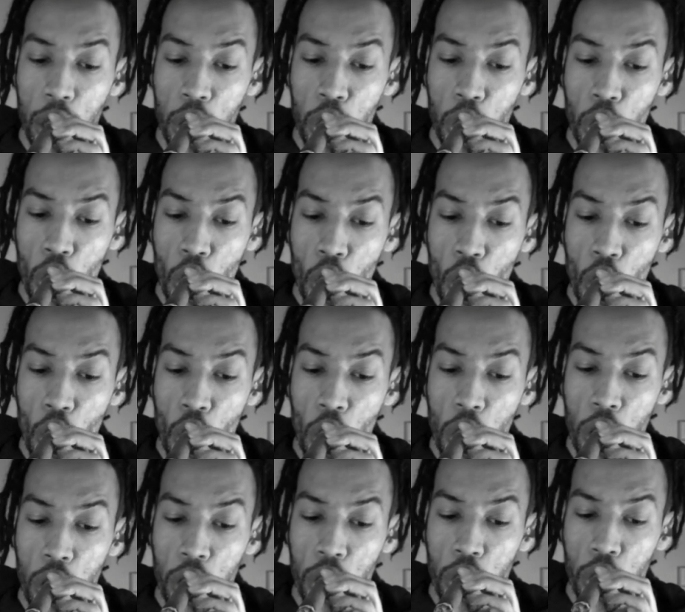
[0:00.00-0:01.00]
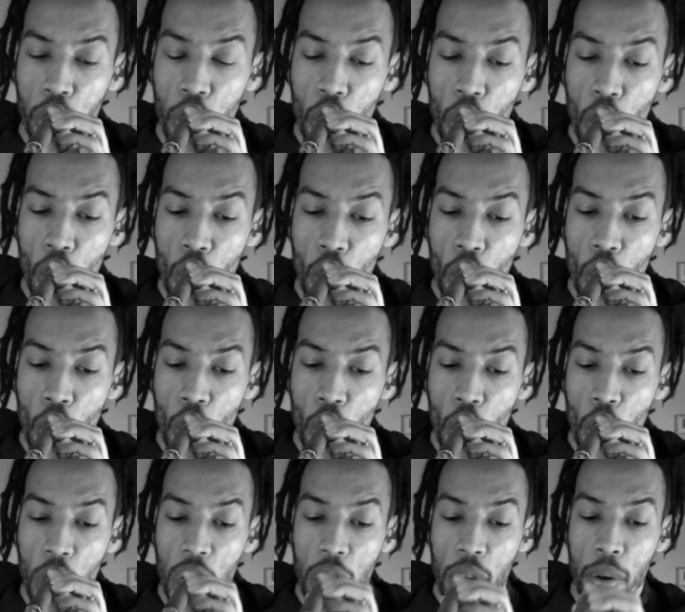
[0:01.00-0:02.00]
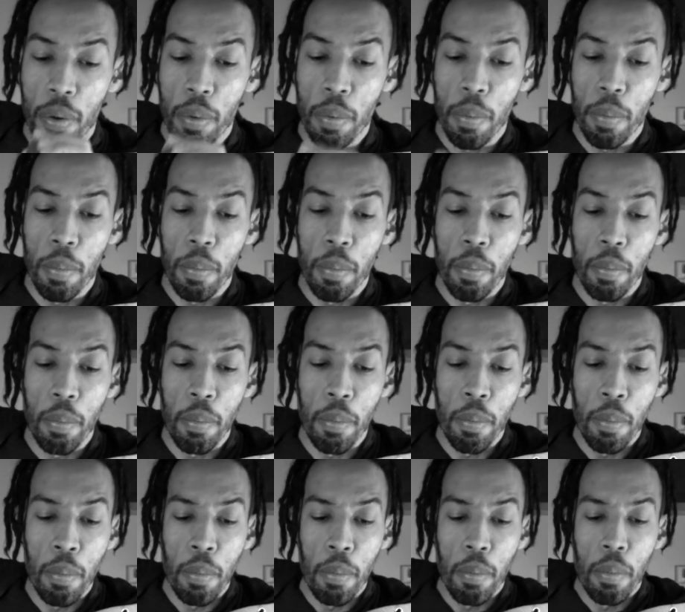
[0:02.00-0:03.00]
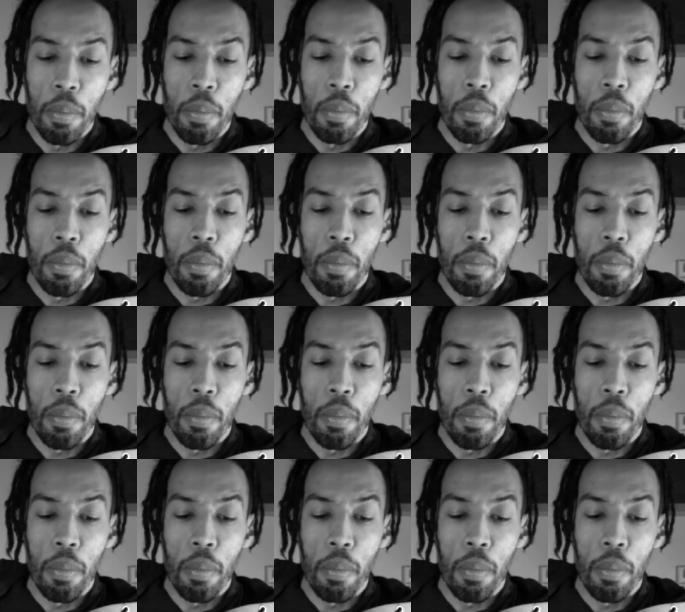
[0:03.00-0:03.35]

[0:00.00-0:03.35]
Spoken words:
(no one is talking)